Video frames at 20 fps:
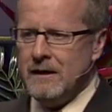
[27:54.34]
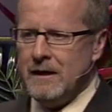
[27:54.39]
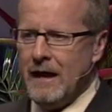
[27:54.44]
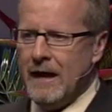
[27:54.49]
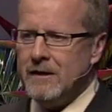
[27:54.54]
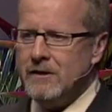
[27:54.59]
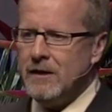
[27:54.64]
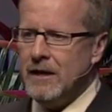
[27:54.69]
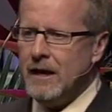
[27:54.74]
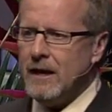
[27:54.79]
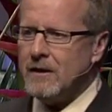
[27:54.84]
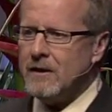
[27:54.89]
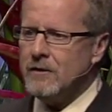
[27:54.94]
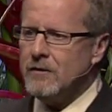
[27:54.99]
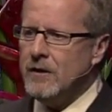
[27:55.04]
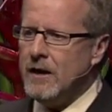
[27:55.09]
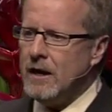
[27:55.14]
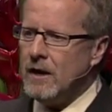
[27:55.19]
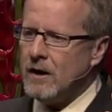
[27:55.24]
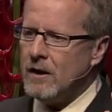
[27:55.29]
And
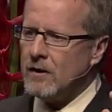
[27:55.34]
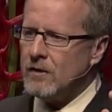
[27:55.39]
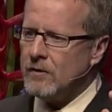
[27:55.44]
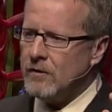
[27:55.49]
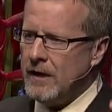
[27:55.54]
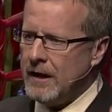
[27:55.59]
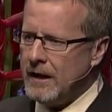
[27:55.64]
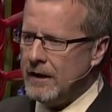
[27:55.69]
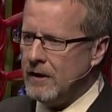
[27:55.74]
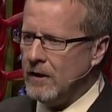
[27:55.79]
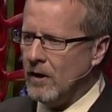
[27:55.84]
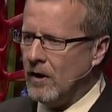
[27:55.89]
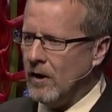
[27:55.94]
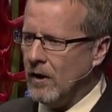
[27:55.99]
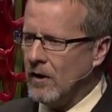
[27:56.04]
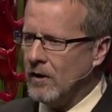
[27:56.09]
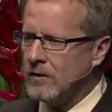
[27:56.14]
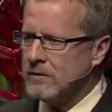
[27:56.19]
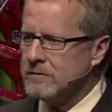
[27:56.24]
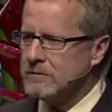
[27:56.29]
yet, there they
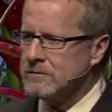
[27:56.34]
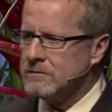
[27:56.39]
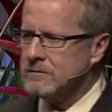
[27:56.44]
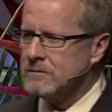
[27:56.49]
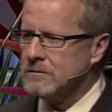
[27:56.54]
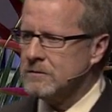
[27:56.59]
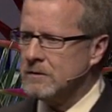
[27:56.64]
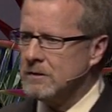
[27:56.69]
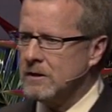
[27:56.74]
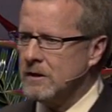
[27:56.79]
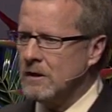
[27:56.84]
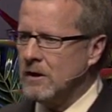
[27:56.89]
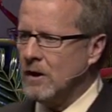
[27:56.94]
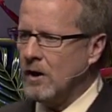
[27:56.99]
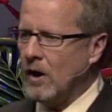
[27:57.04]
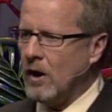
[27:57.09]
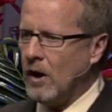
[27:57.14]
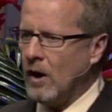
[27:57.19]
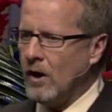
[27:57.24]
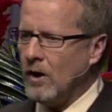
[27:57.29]
are,
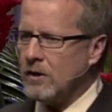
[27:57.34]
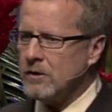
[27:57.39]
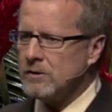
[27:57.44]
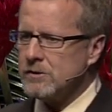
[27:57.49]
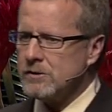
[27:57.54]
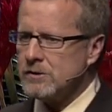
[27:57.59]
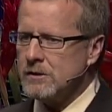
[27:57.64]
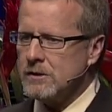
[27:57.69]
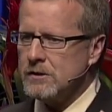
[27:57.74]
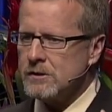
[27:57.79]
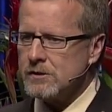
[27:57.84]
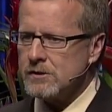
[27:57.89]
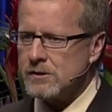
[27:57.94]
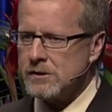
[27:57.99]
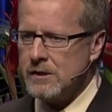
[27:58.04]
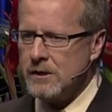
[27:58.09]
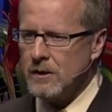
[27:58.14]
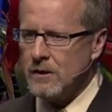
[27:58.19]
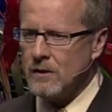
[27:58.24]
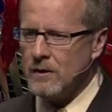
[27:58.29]
hearts
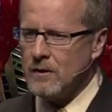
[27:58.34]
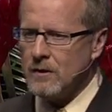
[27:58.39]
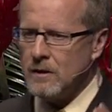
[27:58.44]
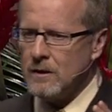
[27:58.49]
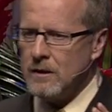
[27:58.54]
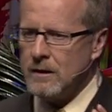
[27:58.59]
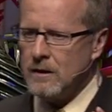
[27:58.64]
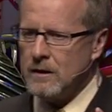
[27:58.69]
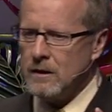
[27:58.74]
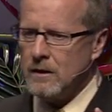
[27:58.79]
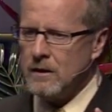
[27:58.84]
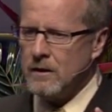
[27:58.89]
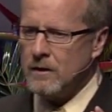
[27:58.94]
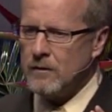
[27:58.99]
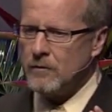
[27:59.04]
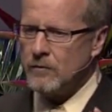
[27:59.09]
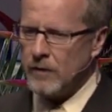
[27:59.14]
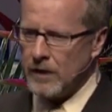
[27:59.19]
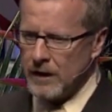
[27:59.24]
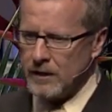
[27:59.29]
still
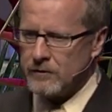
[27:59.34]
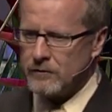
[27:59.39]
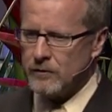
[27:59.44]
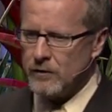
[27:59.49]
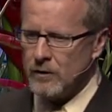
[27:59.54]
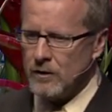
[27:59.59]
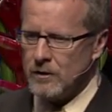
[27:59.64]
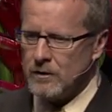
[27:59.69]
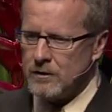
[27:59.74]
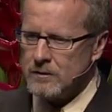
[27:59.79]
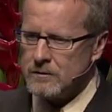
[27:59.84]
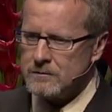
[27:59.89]
faithful.